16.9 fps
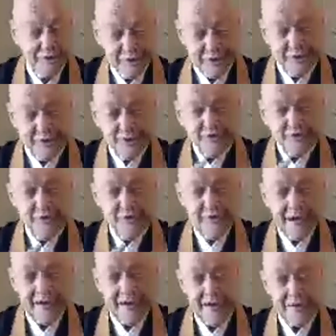to go through the
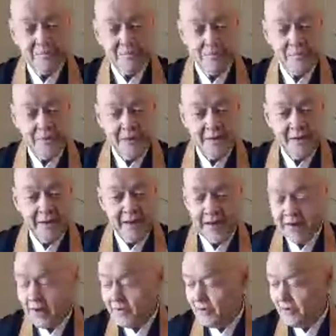body
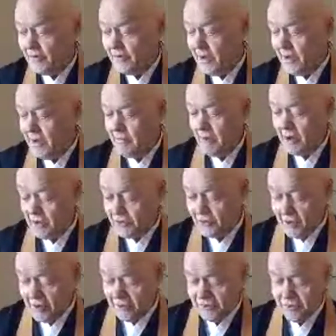and other
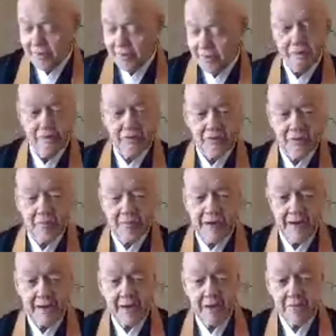martial arts try to go through the
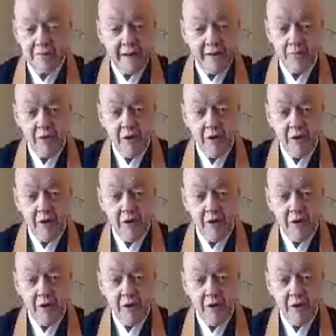body. Not